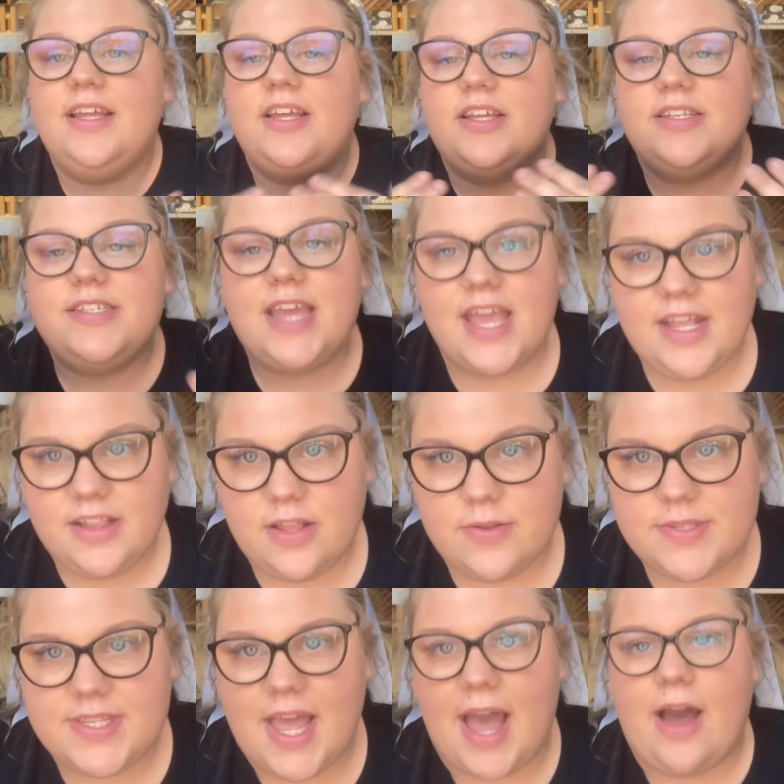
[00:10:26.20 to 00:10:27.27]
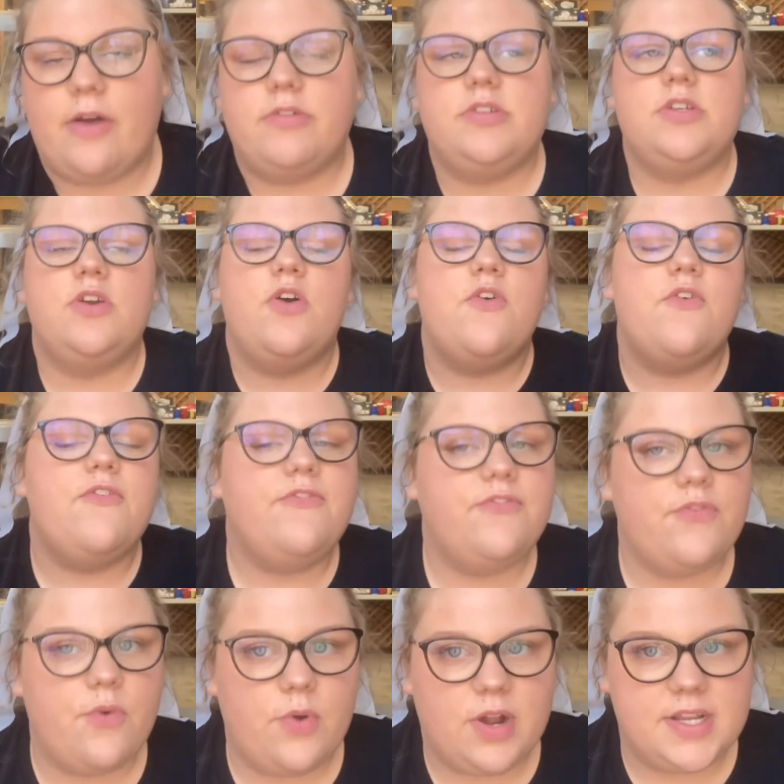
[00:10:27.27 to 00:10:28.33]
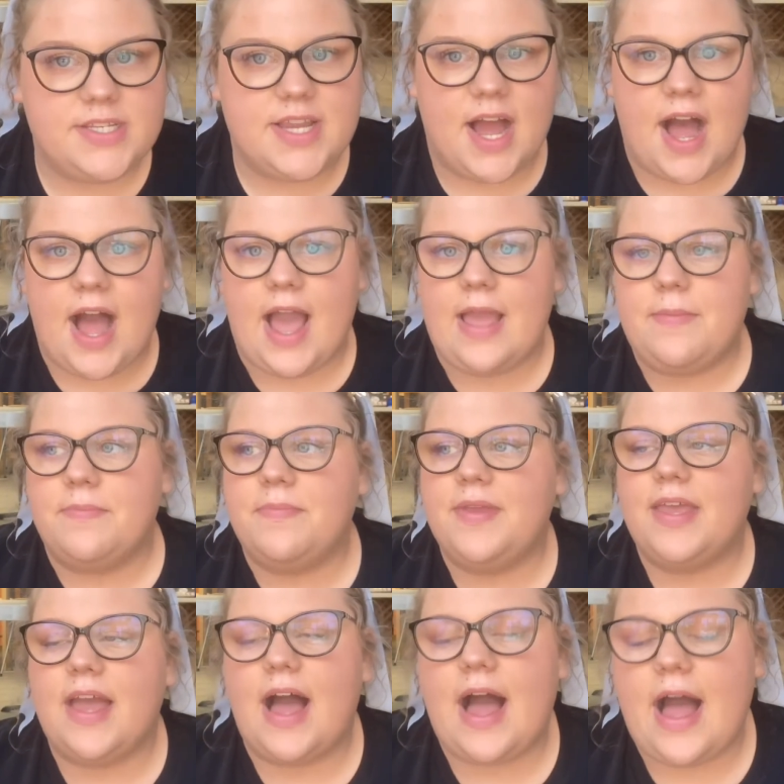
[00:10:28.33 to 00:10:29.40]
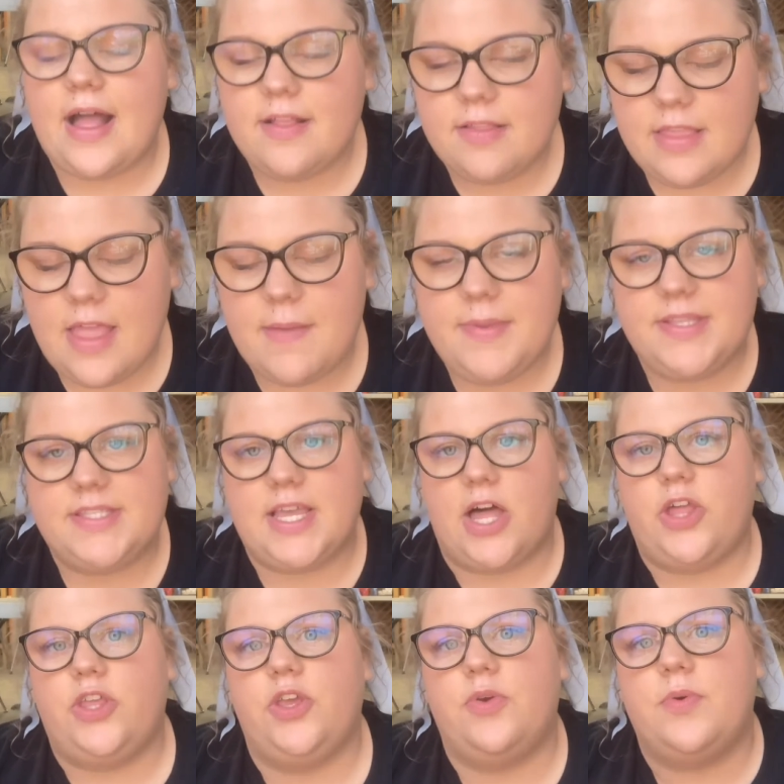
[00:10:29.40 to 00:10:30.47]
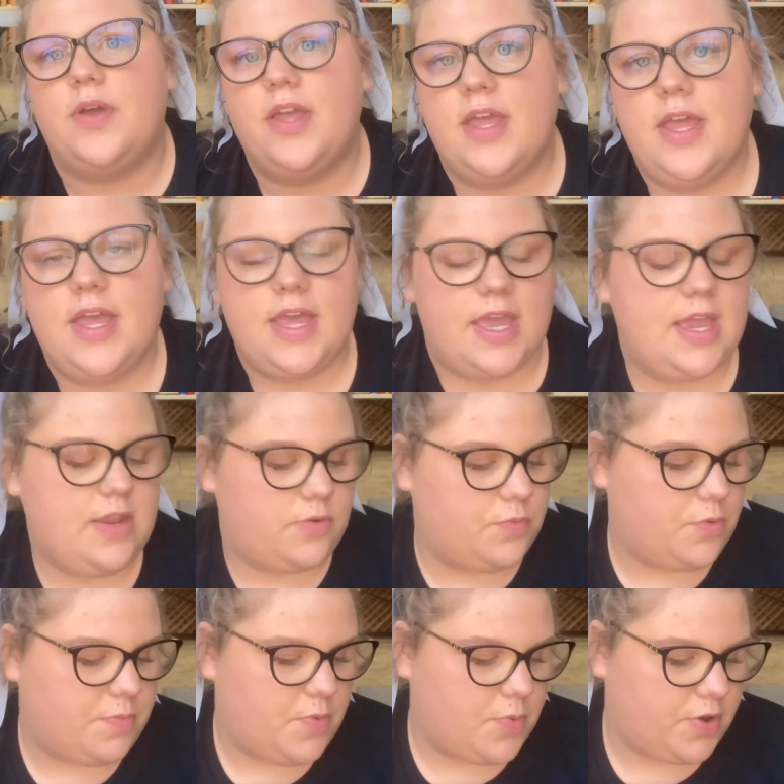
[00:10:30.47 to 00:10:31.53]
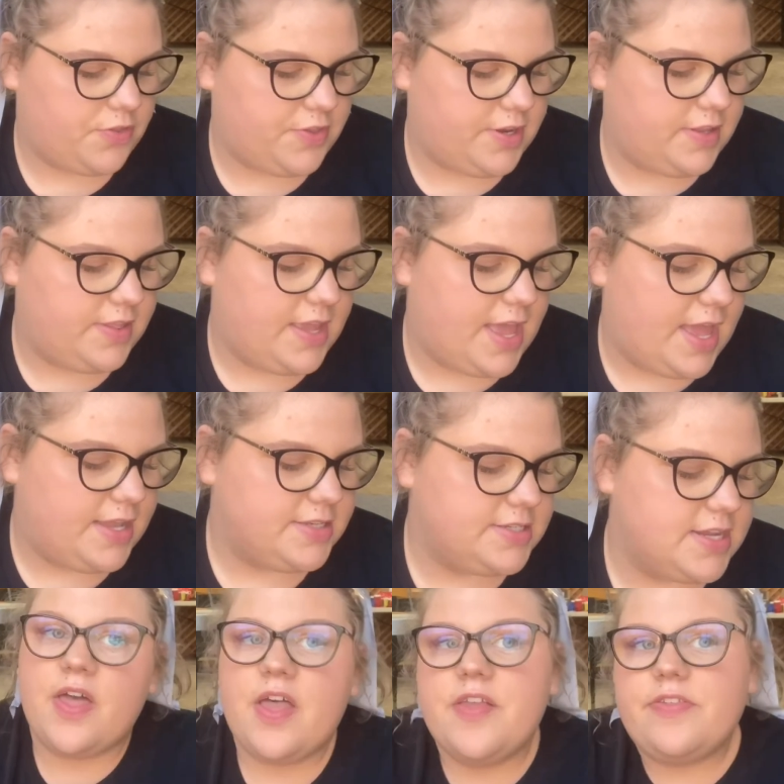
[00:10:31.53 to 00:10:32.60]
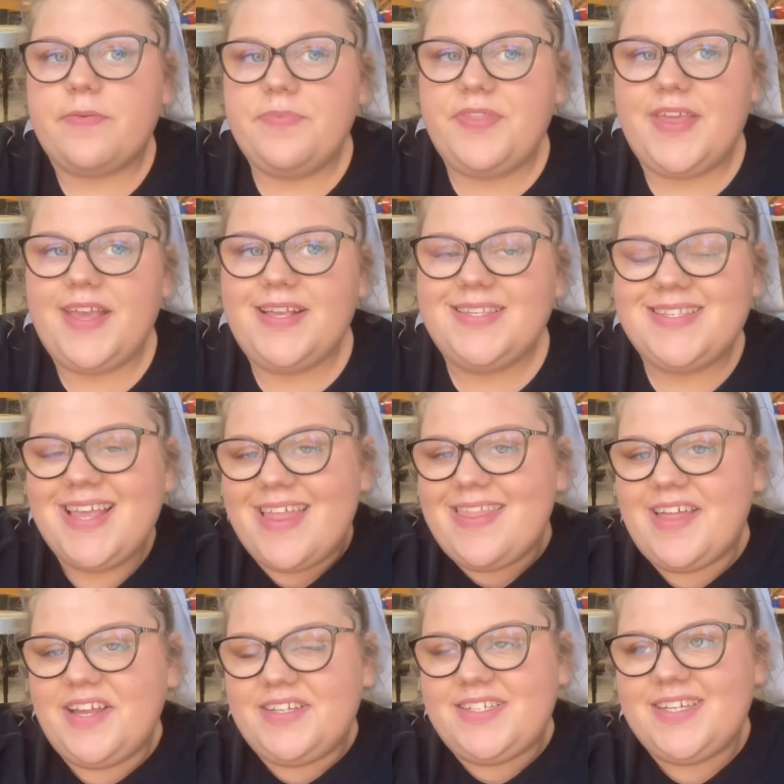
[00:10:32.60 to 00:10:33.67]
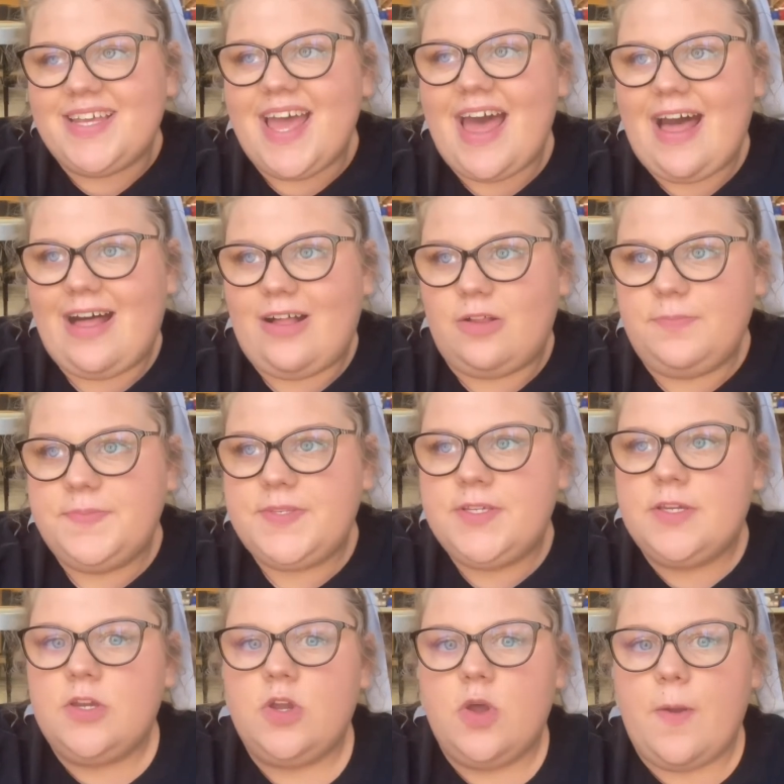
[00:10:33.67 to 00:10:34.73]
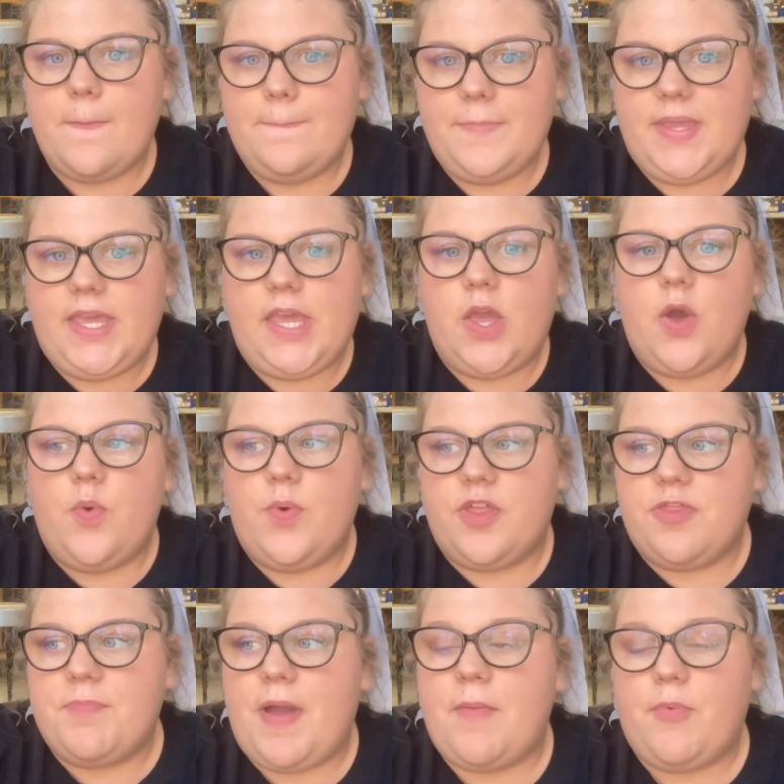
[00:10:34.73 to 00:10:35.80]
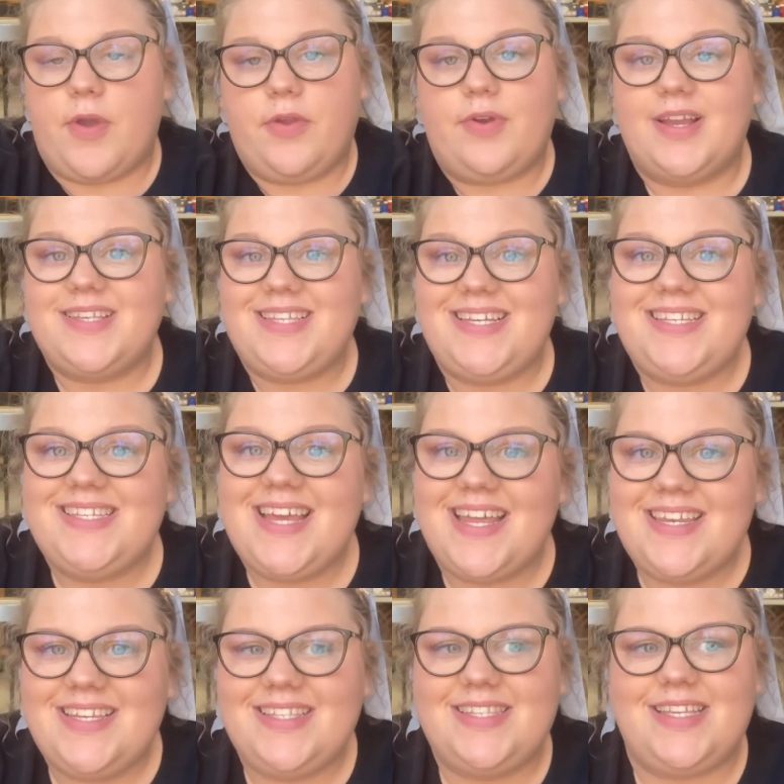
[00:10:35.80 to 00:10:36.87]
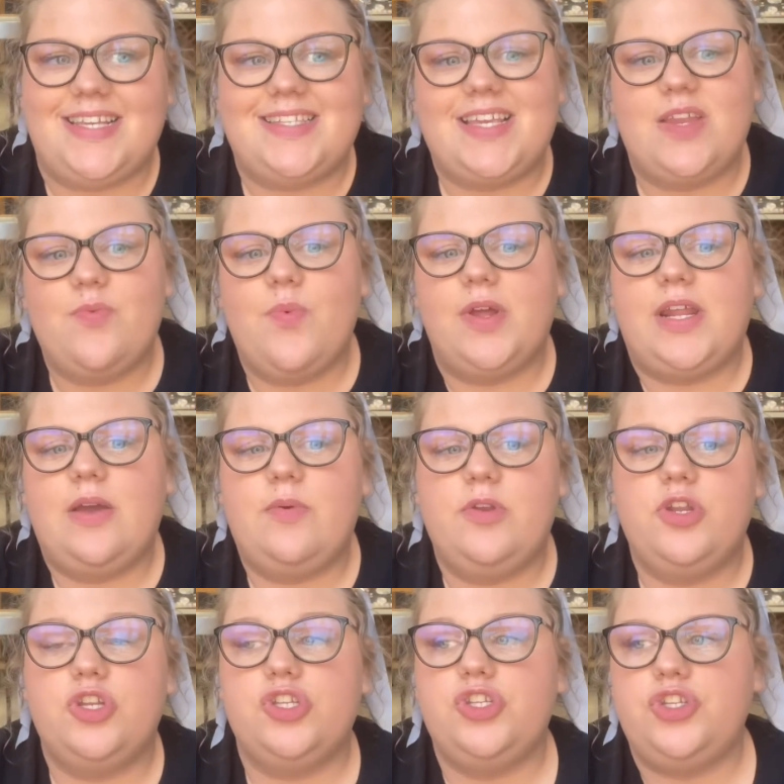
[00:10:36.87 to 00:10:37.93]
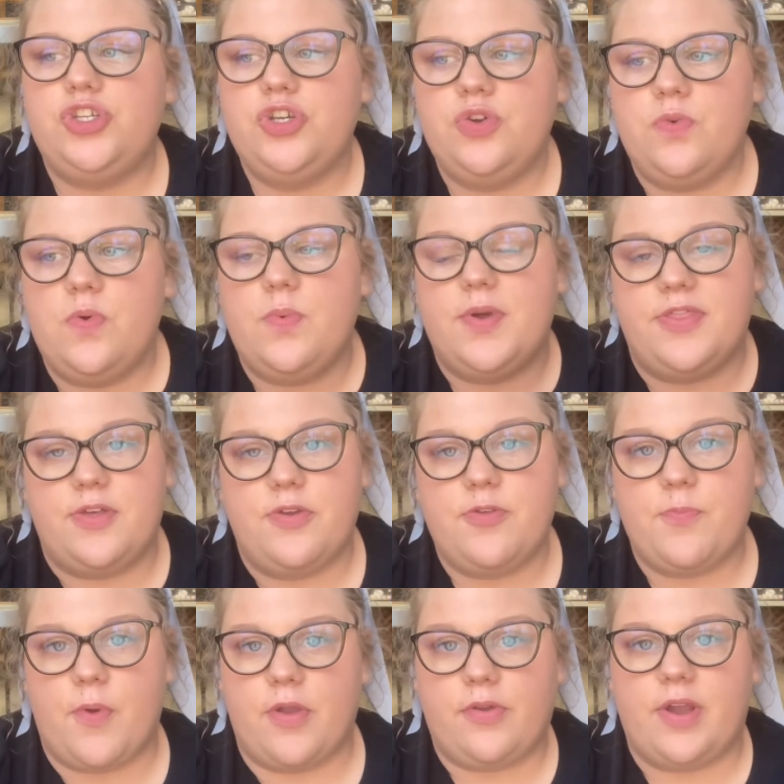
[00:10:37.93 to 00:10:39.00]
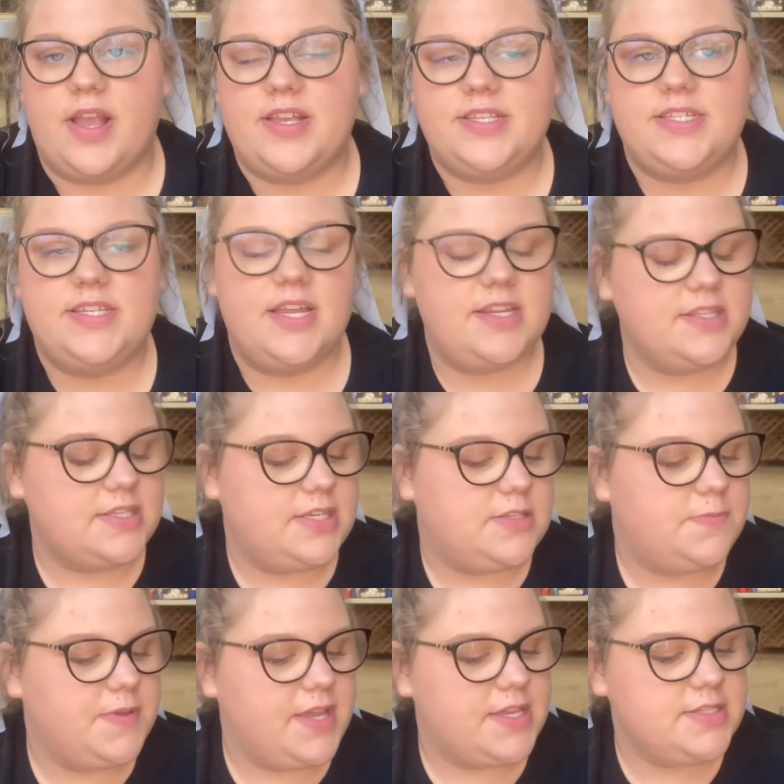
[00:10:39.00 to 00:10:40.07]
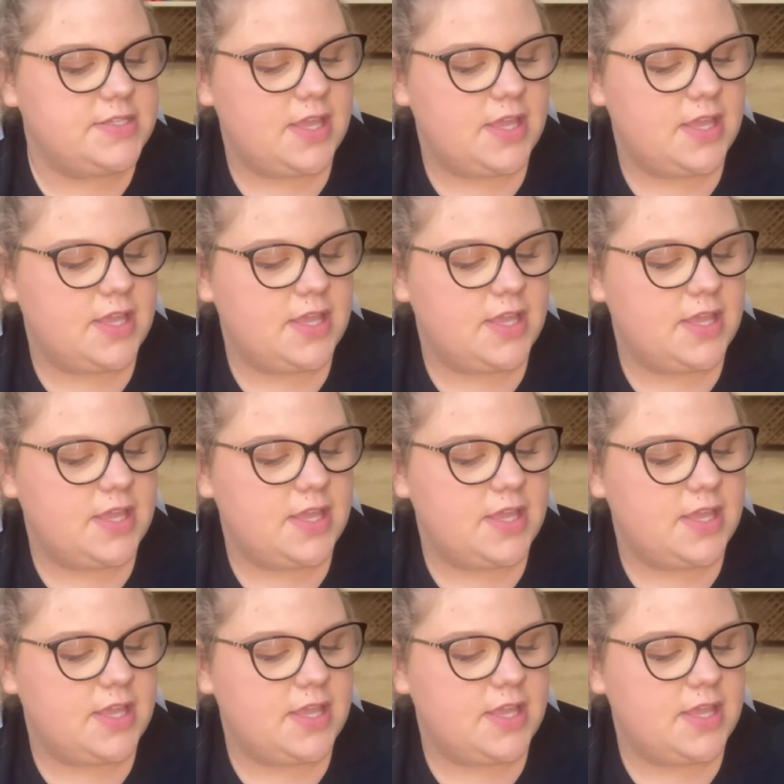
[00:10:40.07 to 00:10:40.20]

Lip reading: Take those out for a time. Let me tell you, it will be worth it in the end. Some things that helped me with my boy crazy tendencies and what I would do with those boy crazy tendencies, because